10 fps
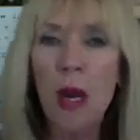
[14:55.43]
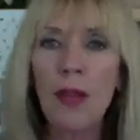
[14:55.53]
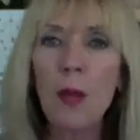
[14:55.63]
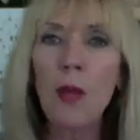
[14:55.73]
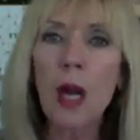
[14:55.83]

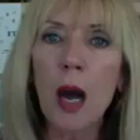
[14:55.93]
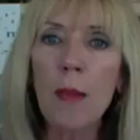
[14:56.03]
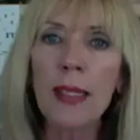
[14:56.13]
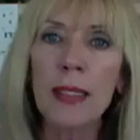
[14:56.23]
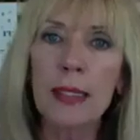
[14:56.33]
They will come
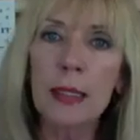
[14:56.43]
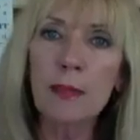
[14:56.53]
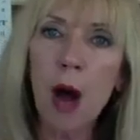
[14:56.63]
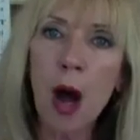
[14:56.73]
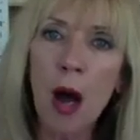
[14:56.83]
in a
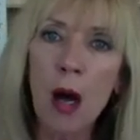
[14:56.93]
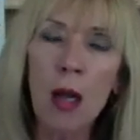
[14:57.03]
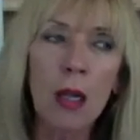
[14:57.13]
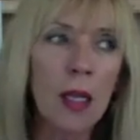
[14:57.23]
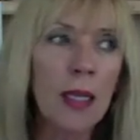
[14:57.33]

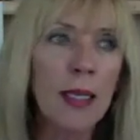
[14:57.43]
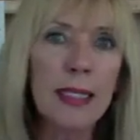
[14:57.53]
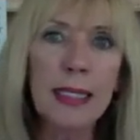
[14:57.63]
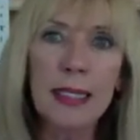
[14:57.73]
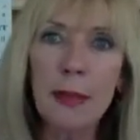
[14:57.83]
small,
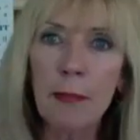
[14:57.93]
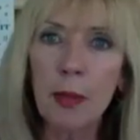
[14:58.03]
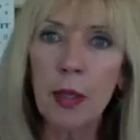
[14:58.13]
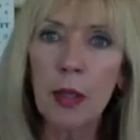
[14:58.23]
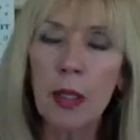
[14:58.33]

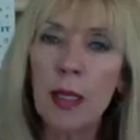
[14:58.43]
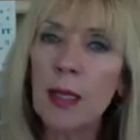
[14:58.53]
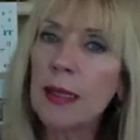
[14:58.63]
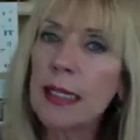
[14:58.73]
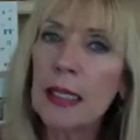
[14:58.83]
simple,
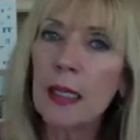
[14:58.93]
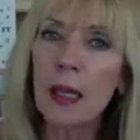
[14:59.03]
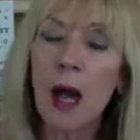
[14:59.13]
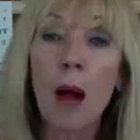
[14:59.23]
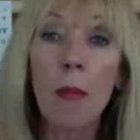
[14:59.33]

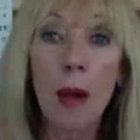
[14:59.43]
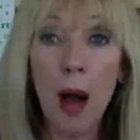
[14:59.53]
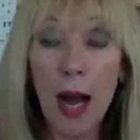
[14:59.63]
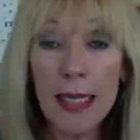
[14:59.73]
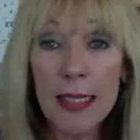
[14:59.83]
little
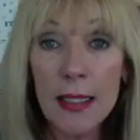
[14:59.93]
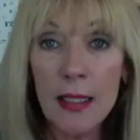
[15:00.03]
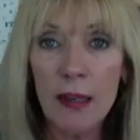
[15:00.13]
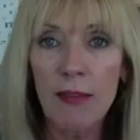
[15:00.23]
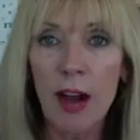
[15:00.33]

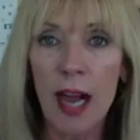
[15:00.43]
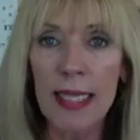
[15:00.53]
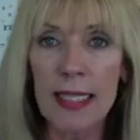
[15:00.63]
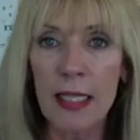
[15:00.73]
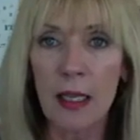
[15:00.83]
positive
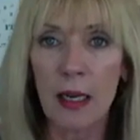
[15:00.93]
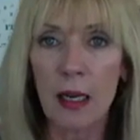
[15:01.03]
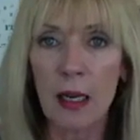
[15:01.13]
idea.